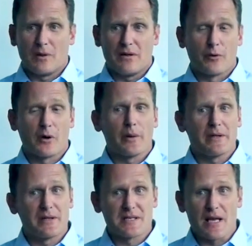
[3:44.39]
If we're going
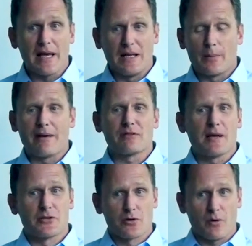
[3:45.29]
to design it, we have to
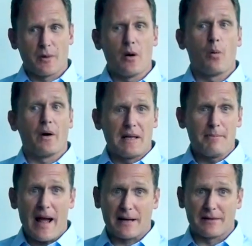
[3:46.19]
make sure that we know what
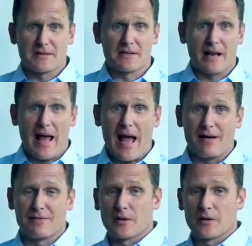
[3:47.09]
impact this is going to have.